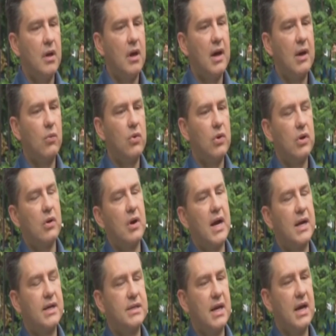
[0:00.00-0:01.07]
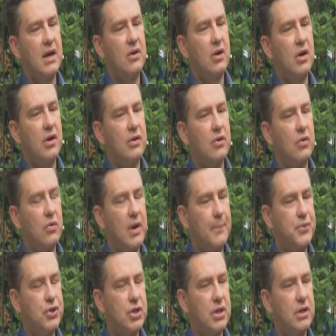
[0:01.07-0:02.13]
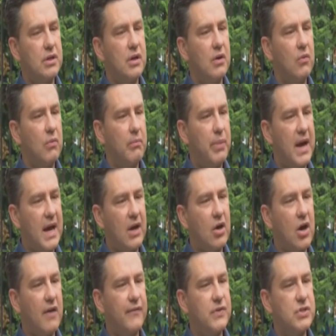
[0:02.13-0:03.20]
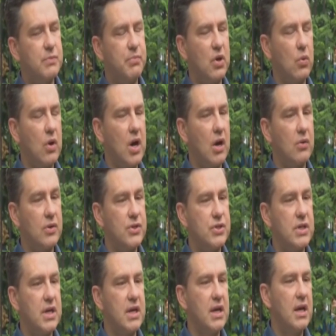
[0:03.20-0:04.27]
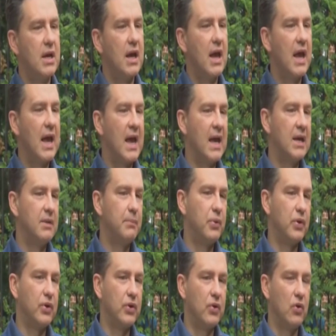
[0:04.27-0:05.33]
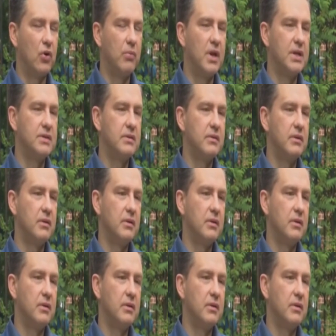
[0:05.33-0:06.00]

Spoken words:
I will crack down on corruption, back office bureaucracy, and procurement